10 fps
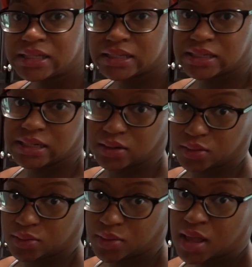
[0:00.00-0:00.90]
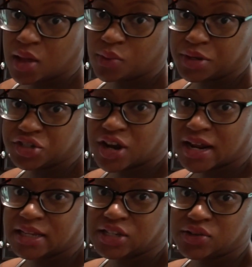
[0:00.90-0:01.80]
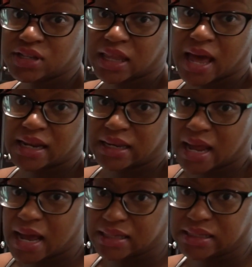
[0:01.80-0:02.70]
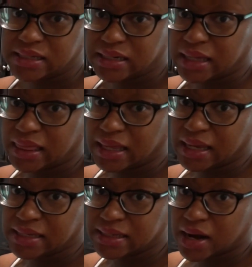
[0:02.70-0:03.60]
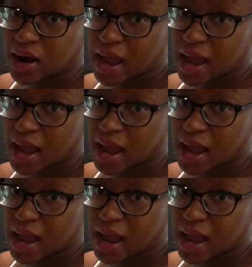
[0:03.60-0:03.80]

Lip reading: steel. We try not to use a lot of non-stick things in our